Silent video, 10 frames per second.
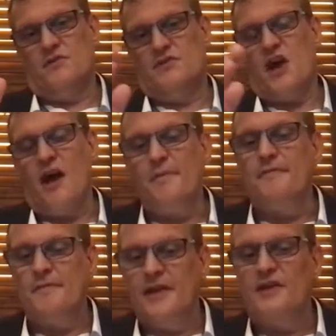type
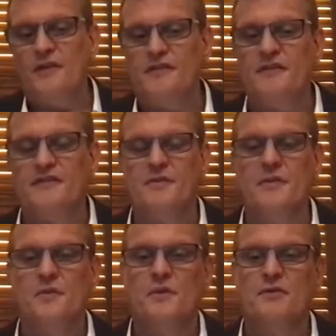of ecosystem
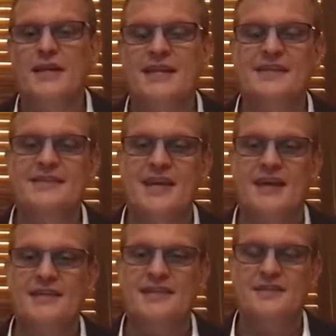that we're really
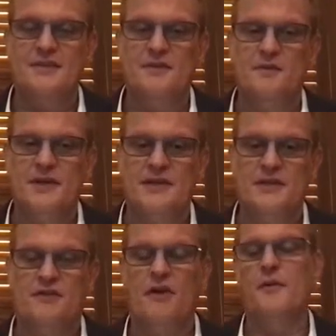starting to uh, to
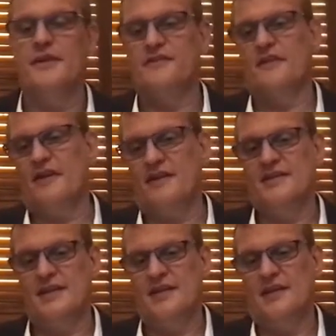grow inside
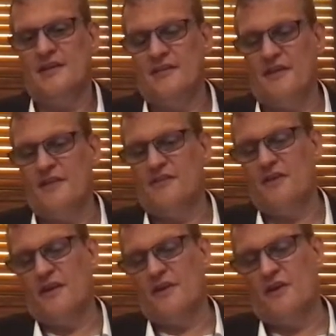uh, inside this
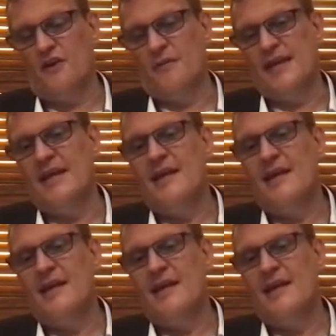online economy.